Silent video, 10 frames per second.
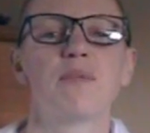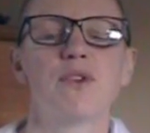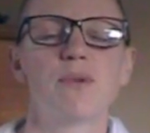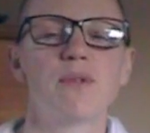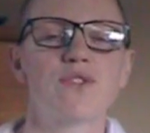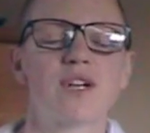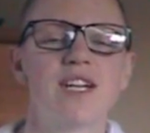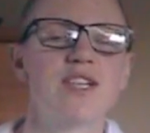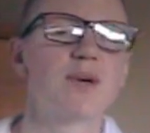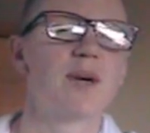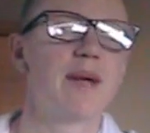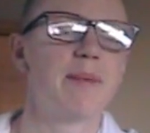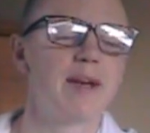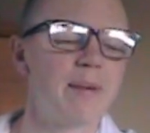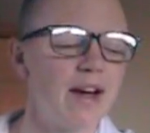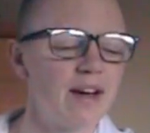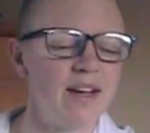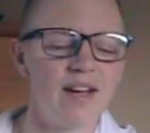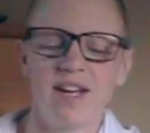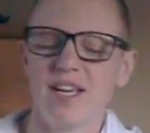which was trying to cram in about
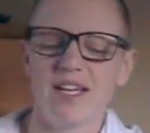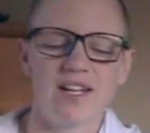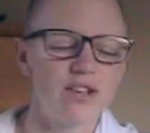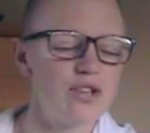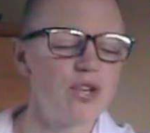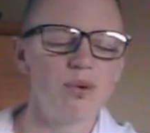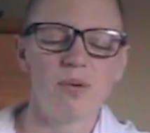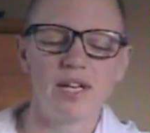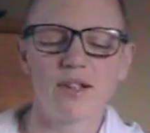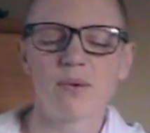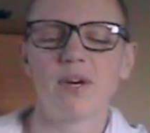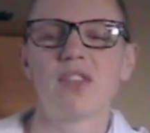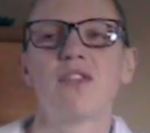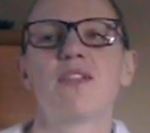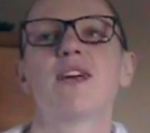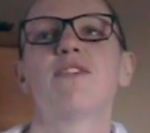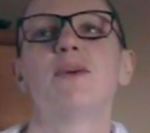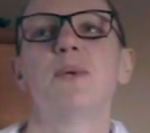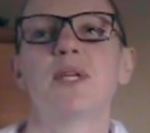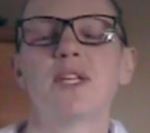2 weeks worth of stuff
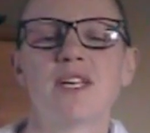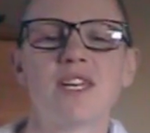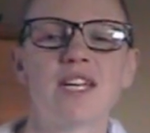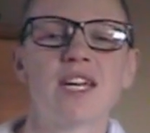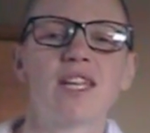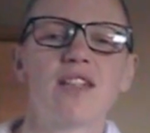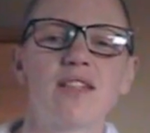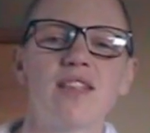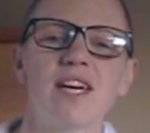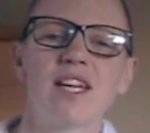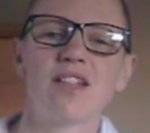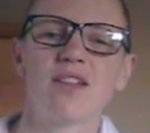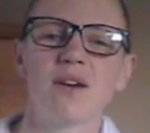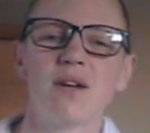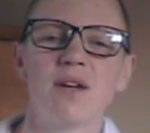he wanted to tell us and that. So